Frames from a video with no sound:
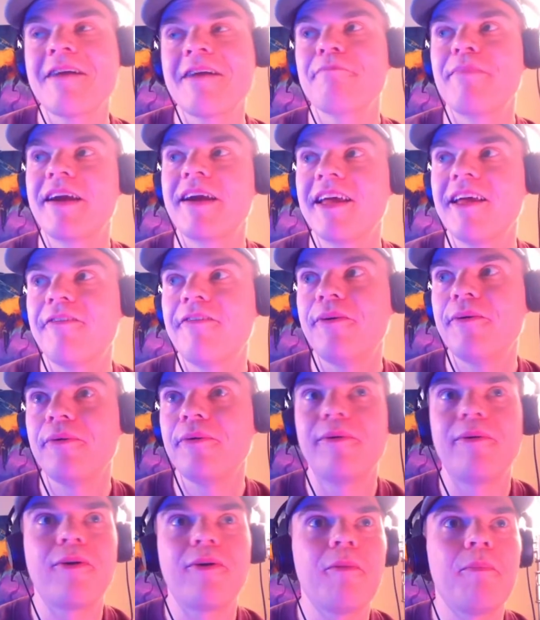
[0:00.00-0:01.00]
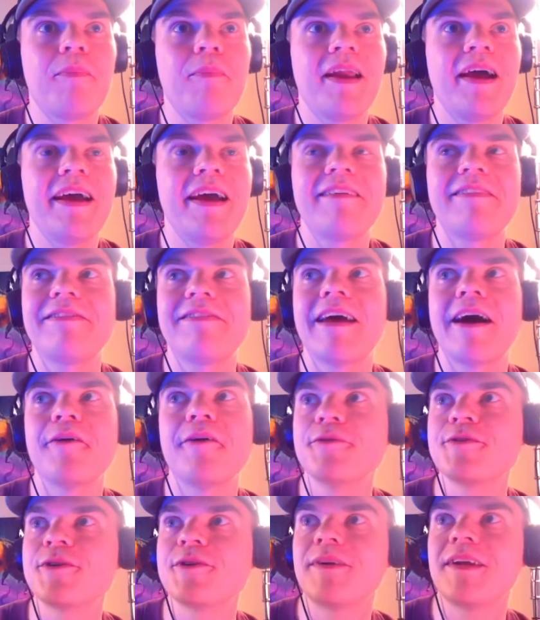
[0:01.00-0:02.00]
but if you drop like
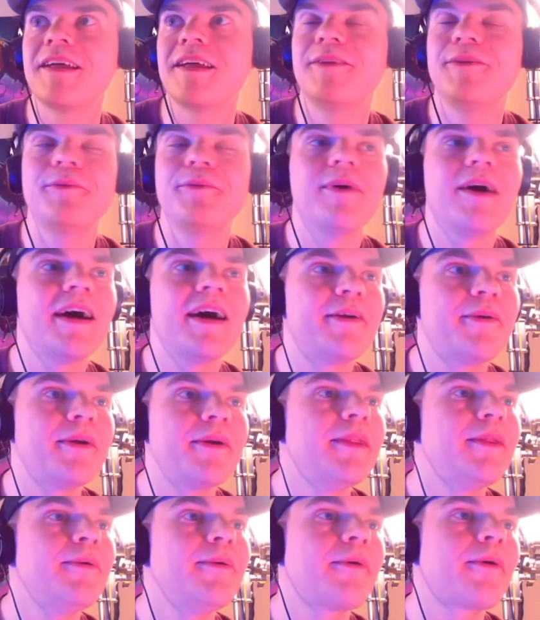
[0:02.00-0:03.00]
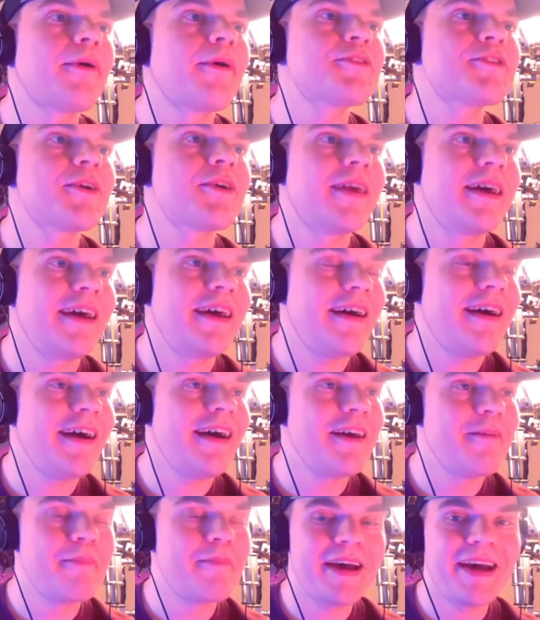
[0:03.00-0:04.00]
1,000 and 200 euros on an
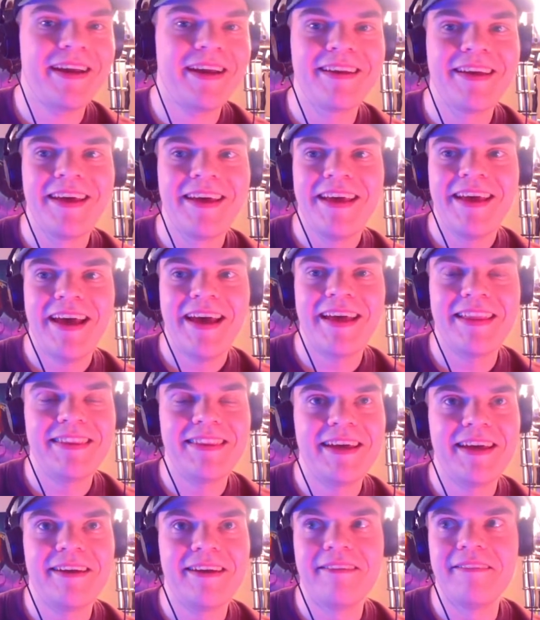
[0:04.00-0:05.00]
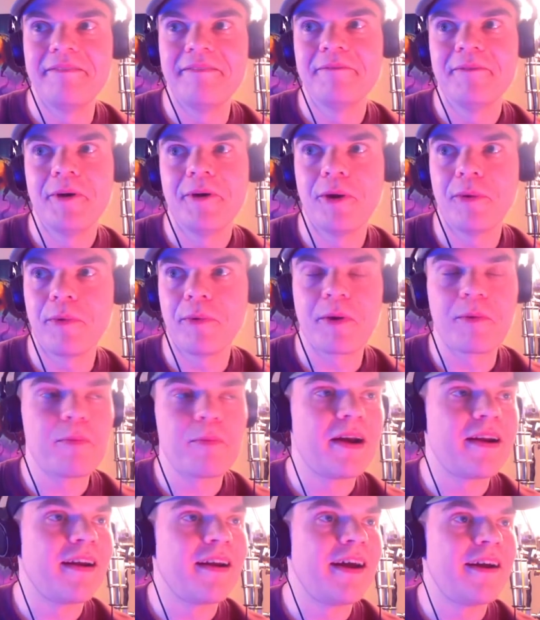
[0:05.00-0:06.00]
iPad and then over
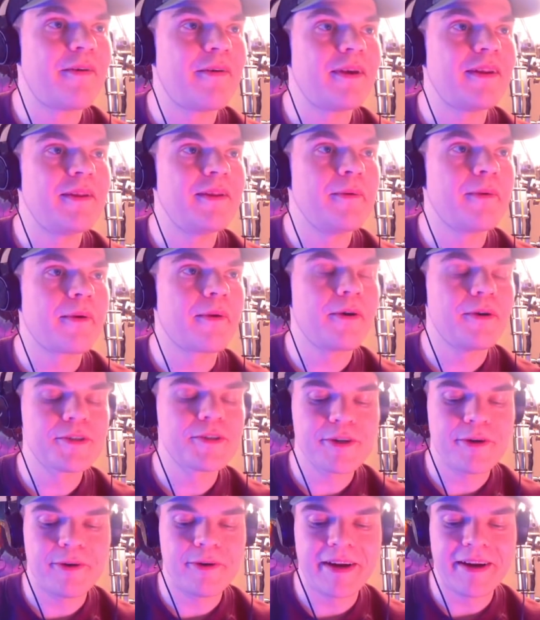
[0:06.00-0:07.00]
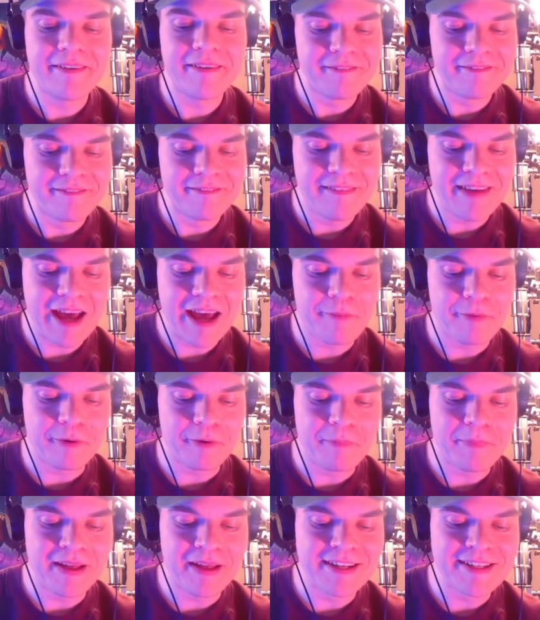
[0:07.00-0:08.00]
100 euros on an Apple
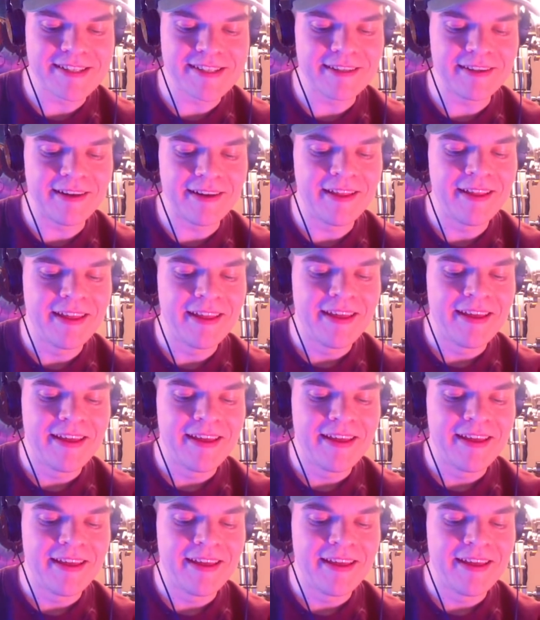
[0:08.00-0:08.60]
Pencil,